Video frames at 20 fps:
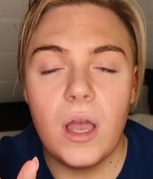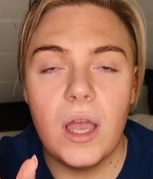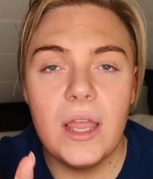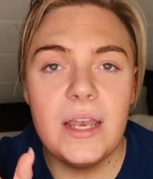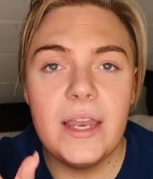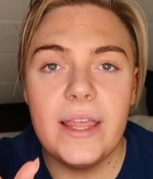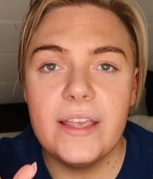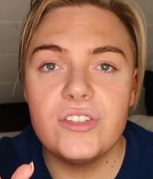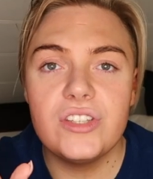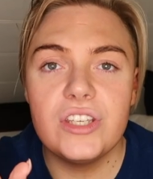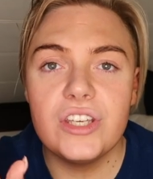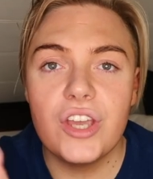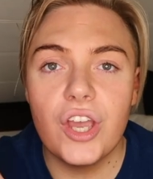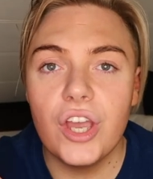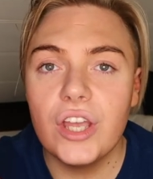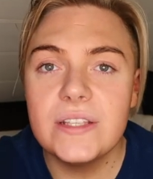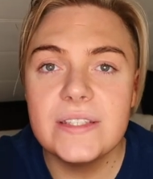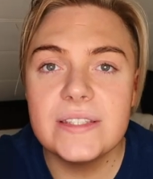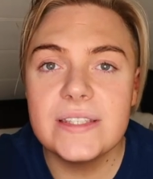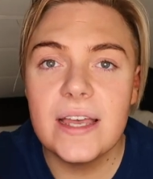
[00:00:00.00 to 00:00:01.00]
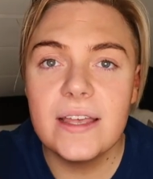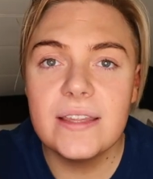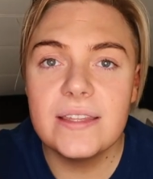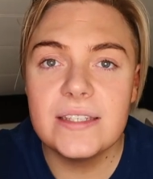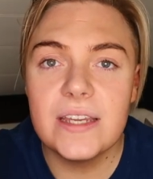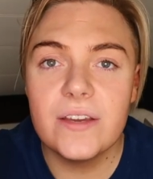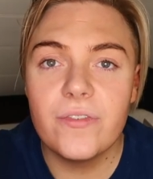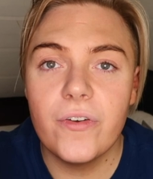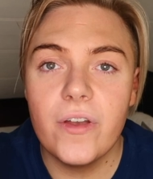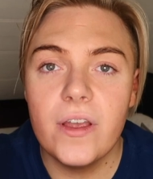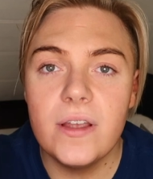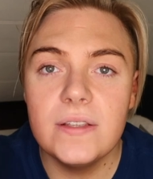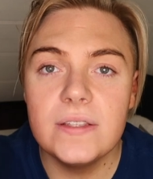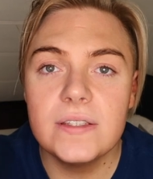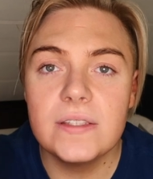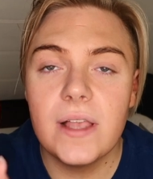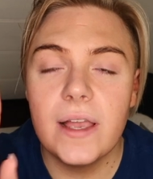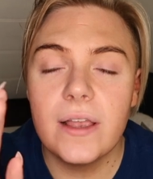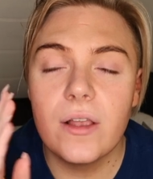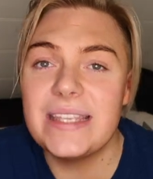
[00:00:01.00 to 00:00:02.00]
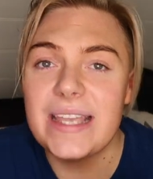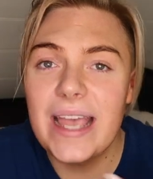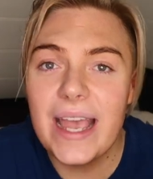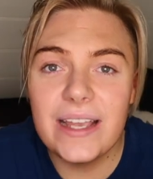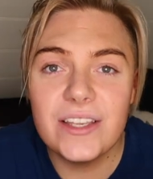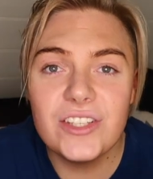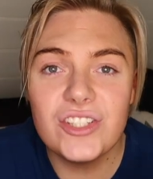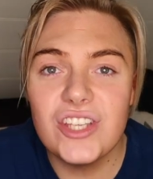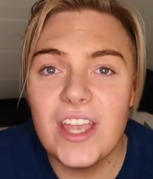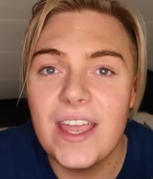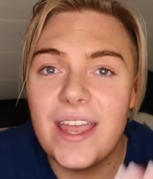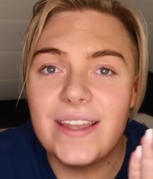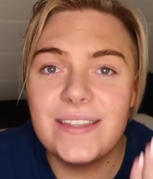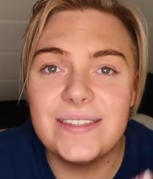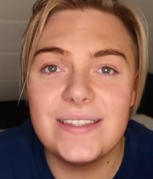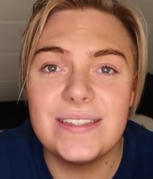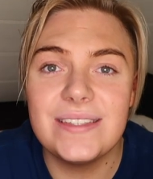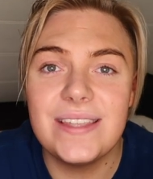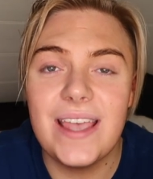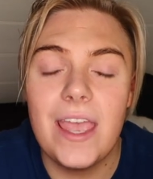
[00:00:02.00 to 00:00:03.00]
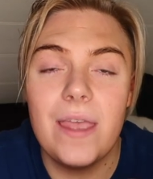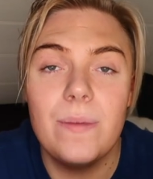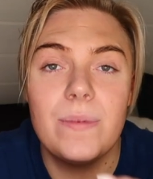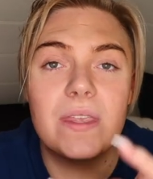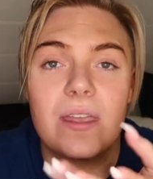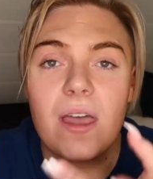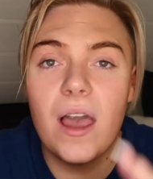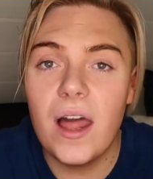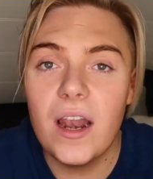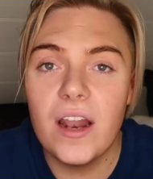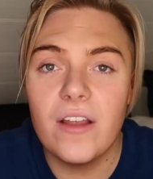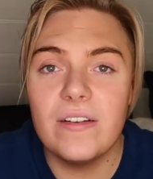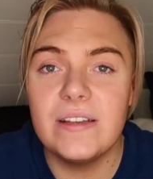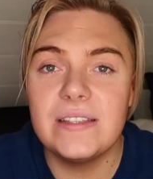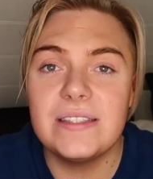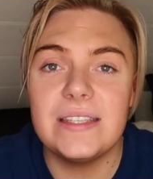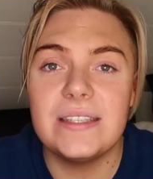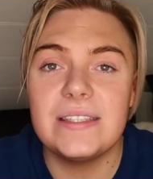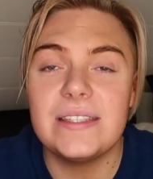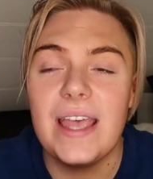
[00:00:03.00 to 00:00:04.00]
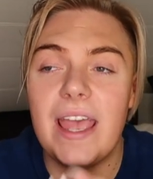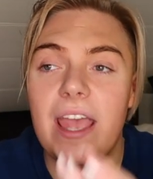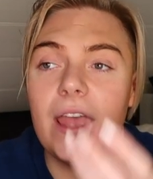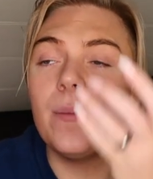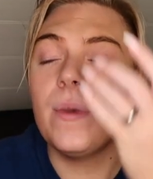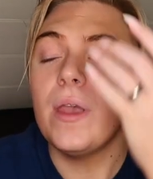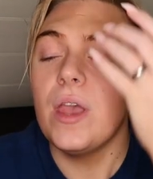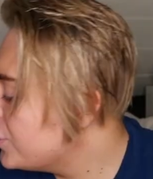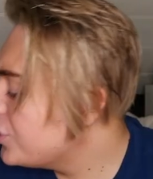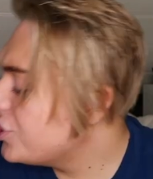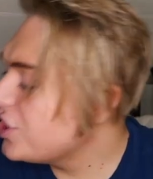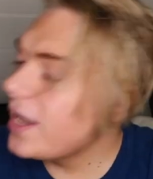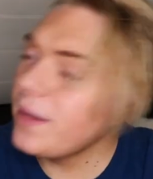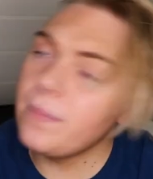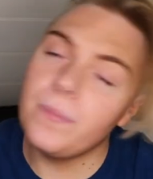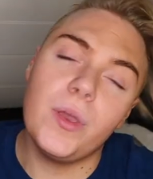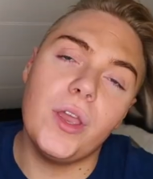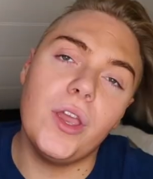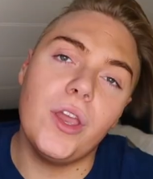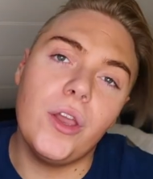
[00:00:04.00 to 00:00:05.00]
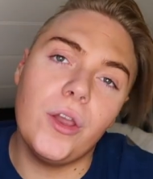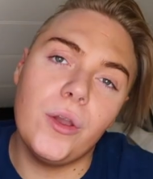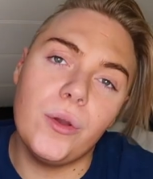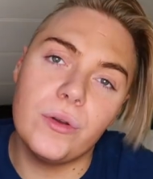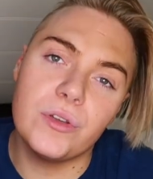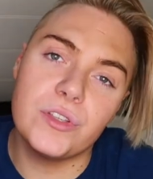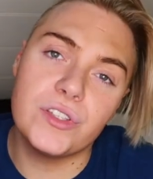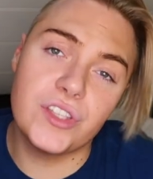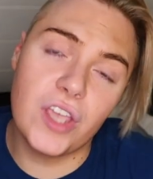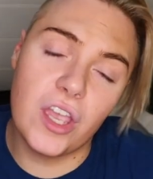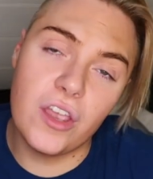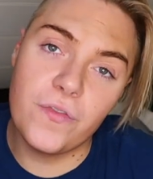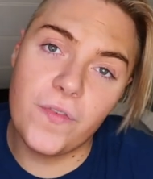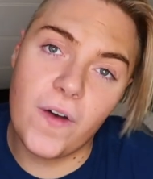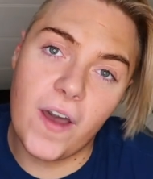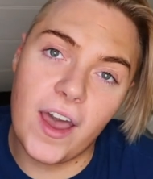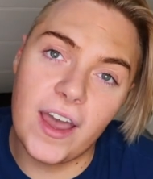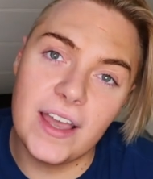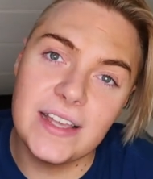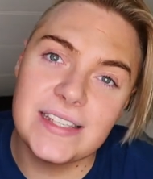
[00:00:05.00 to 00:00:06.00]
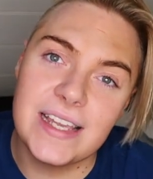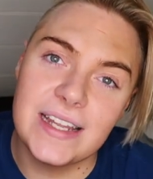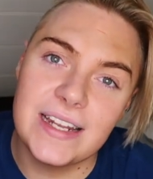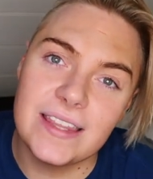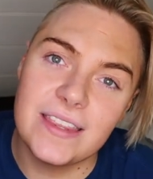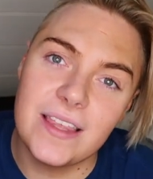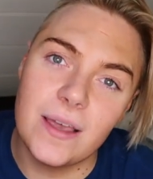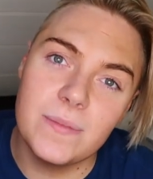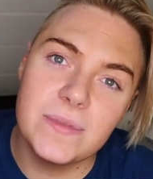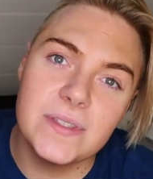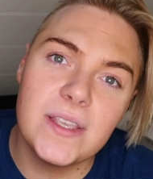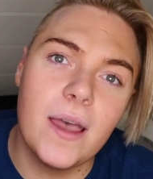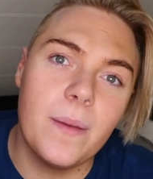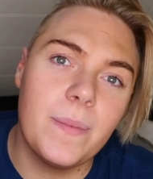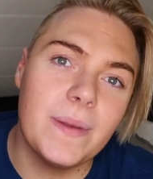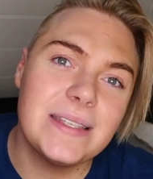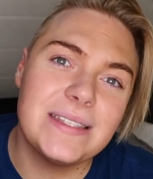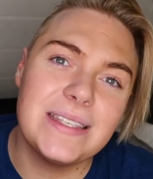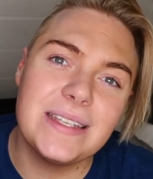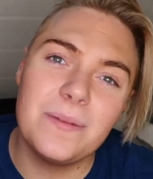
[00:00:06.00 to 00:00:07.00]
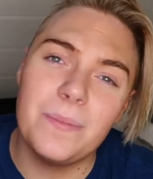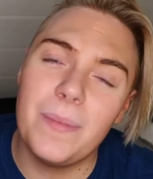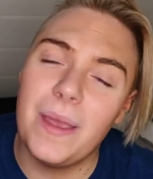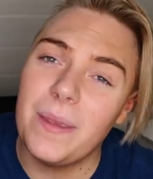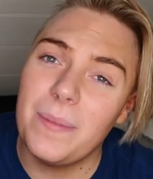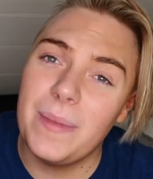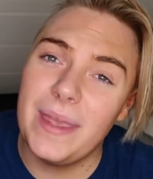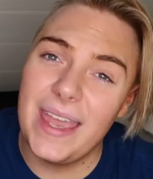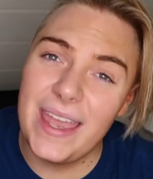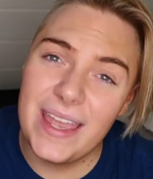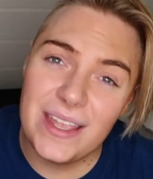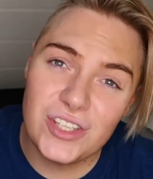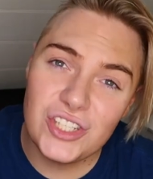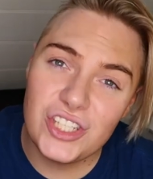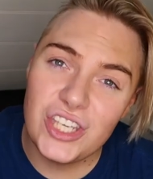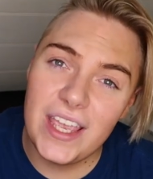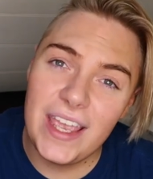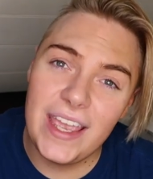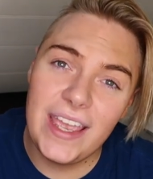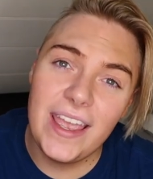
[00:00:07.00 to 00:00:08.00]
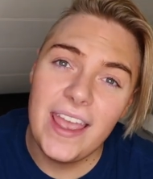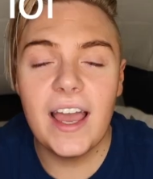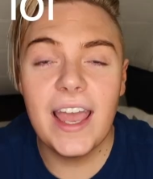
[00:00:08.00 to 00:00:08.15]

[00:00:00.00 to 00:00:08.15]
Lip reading: I literally couldn't tell the difference. Like, texture is the same, the colour is the same. The shampoo so far has had a thumbs up. It didn't make me itchy.